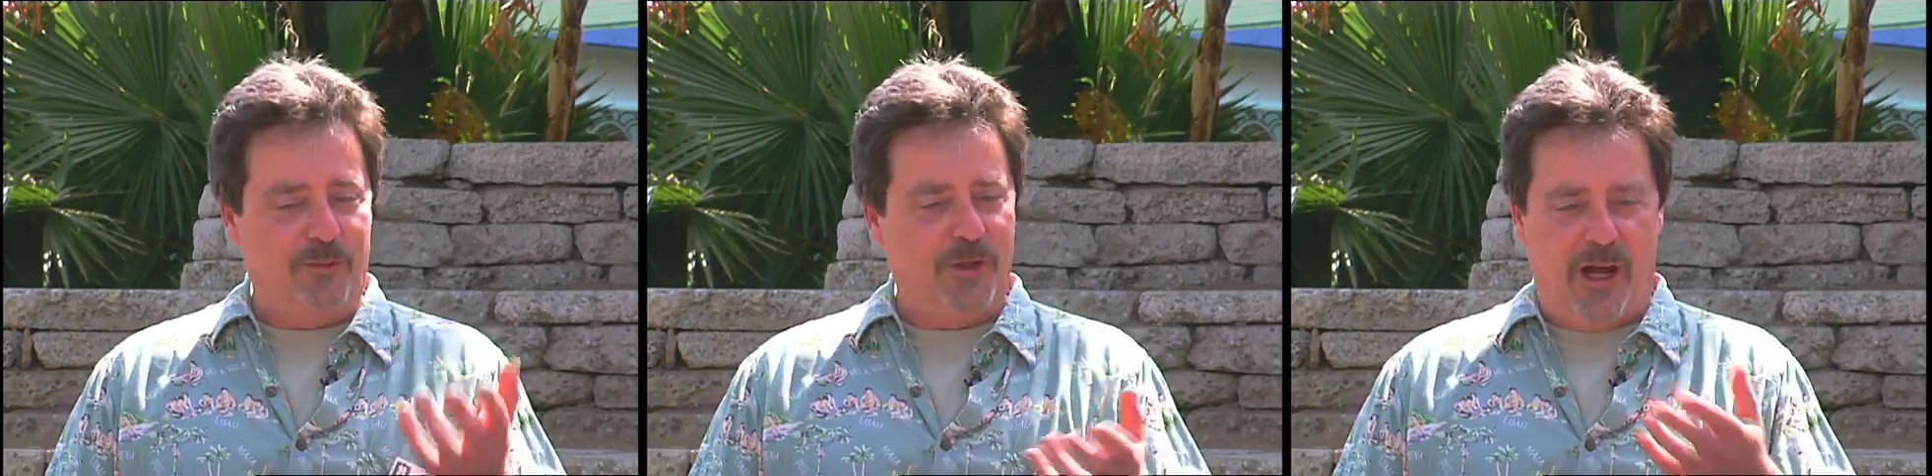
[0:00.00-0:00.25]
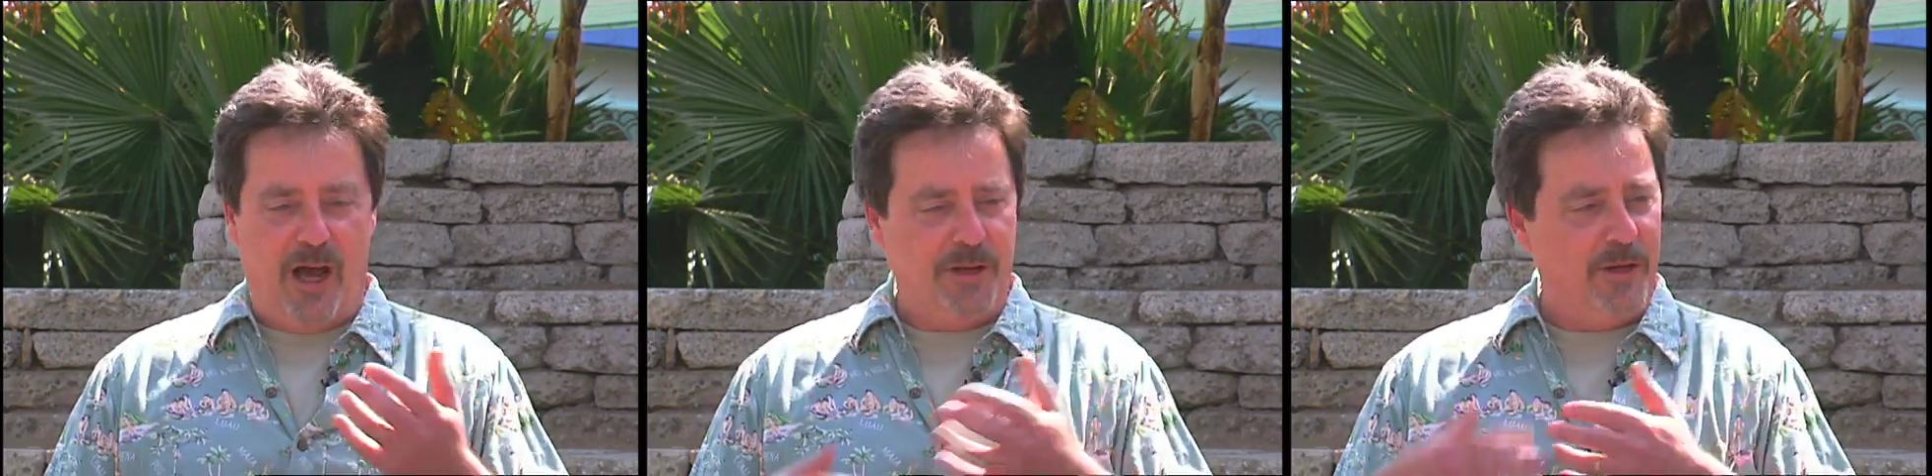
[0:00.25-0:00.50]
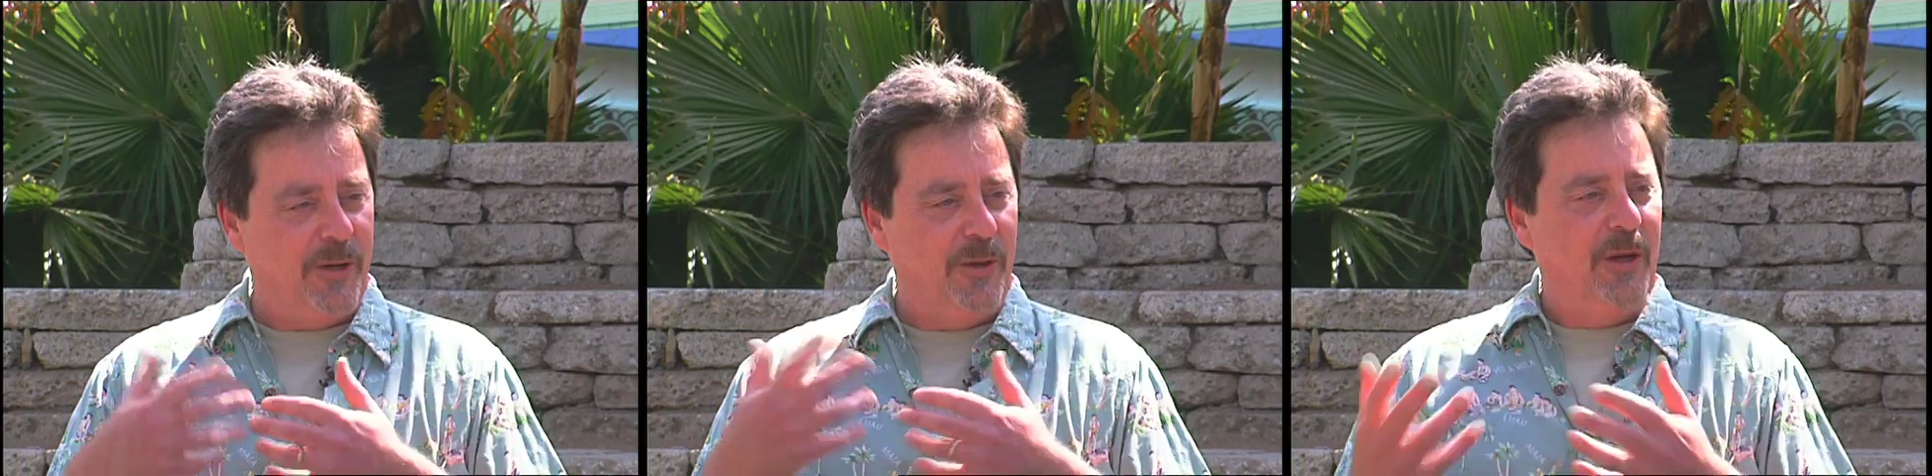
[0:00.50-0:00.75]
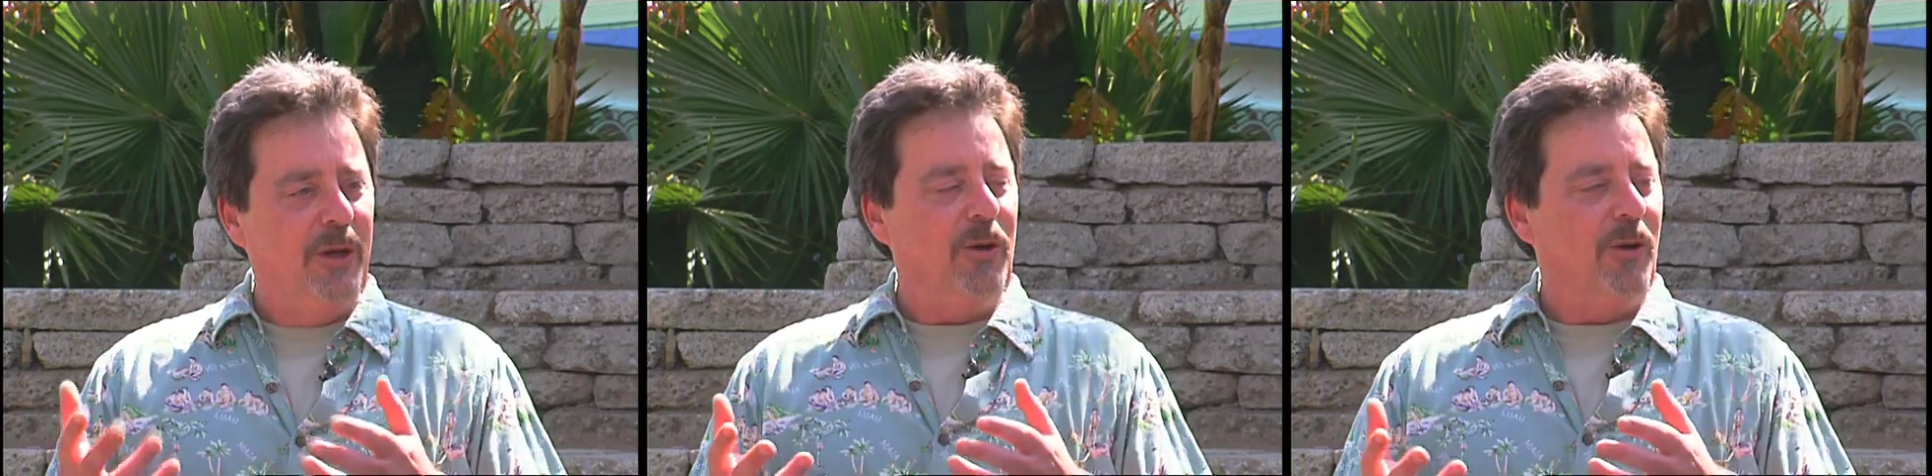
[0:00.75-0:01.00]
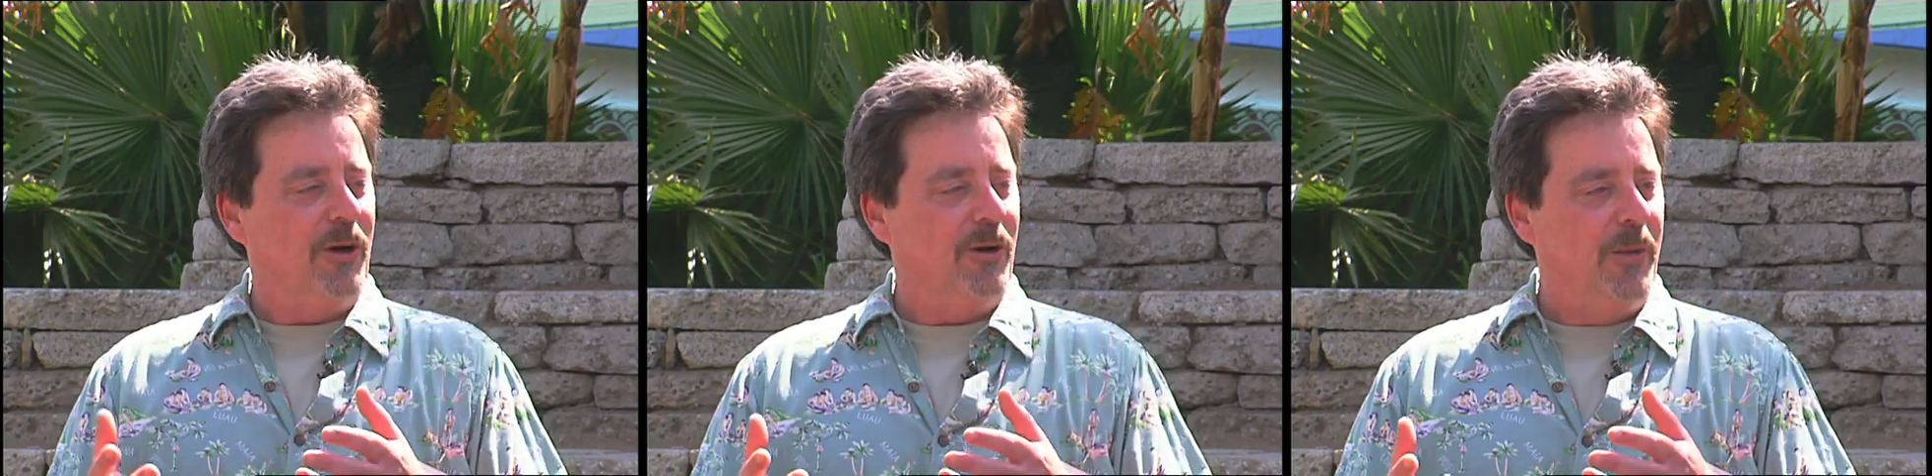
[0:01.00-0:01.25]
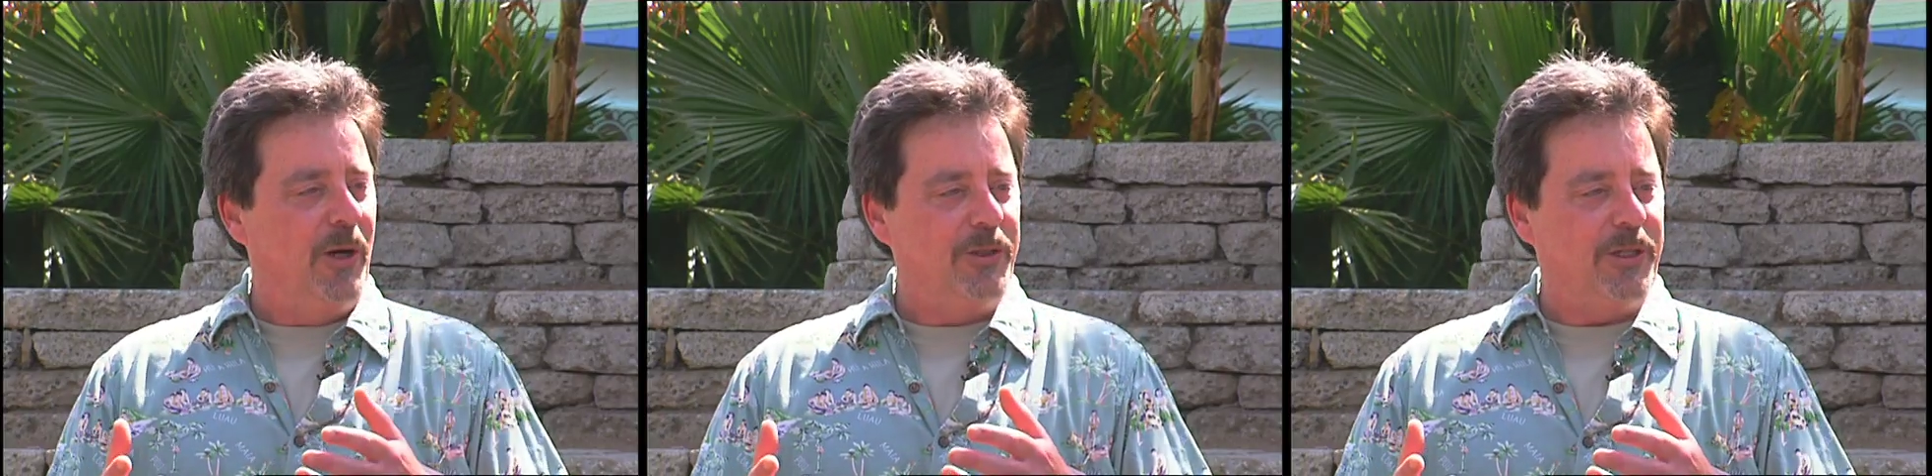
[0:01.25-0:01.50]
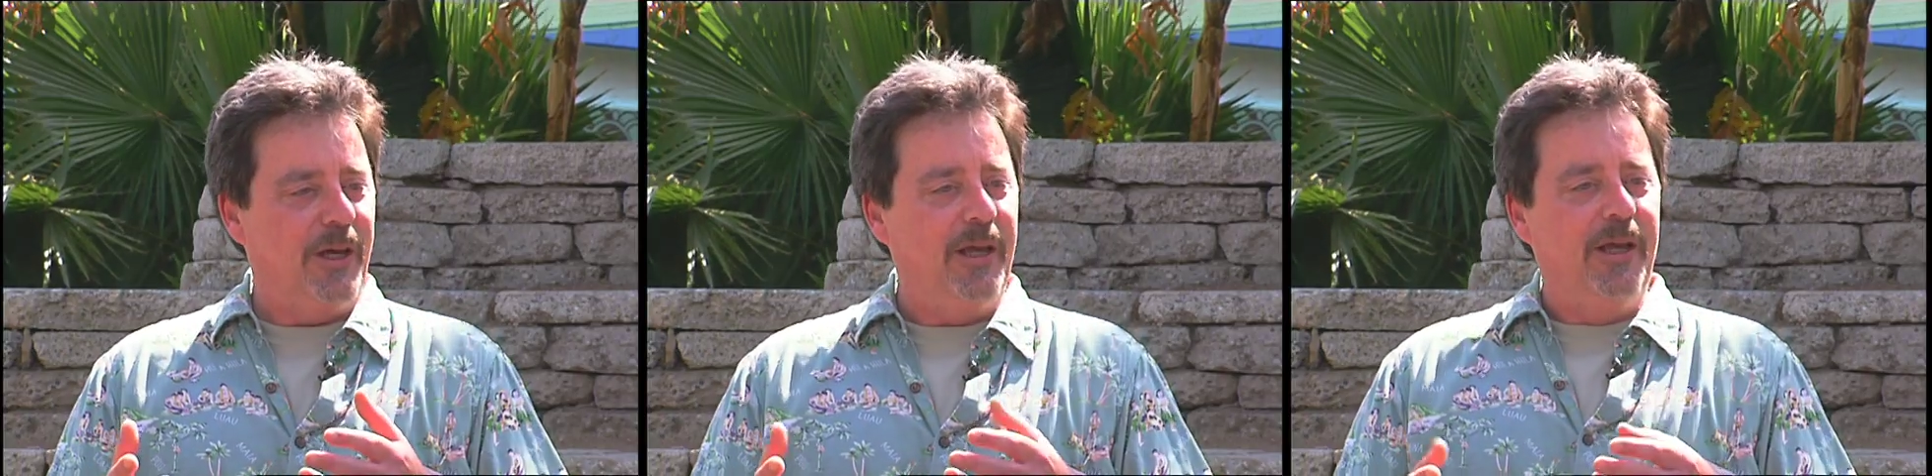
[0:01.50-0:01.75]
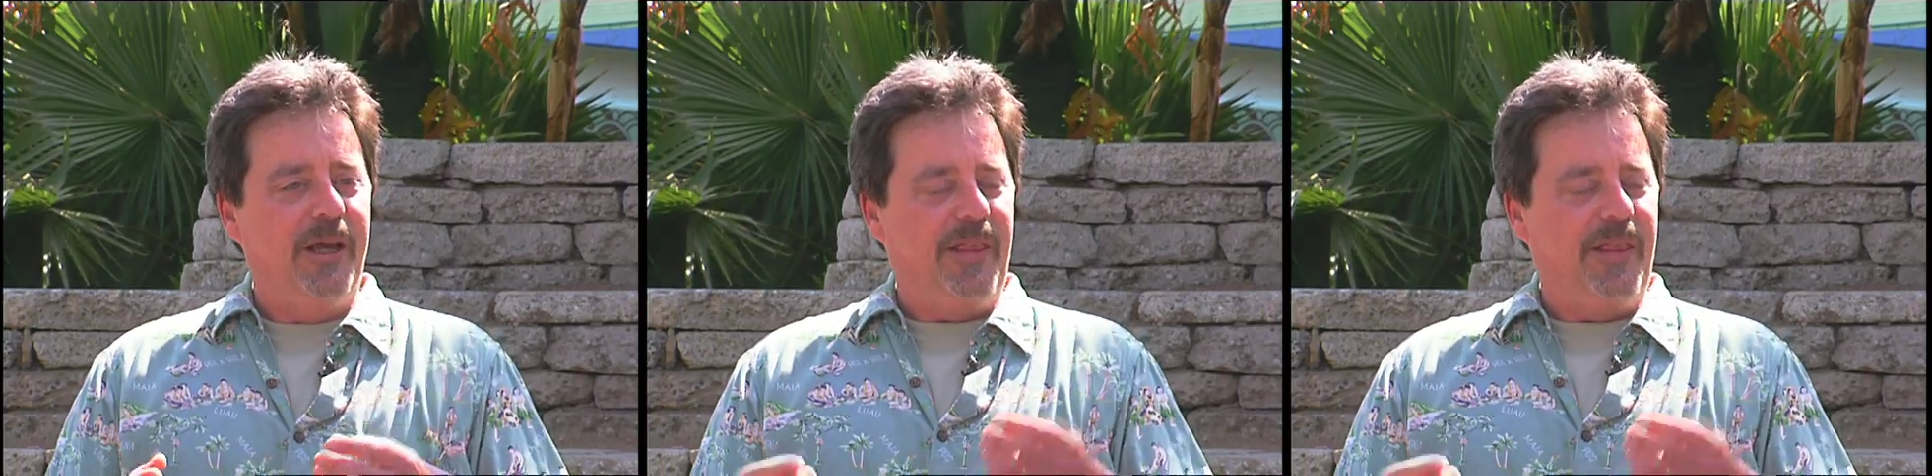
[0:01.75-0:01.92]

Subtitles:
Redondo or Hermosa,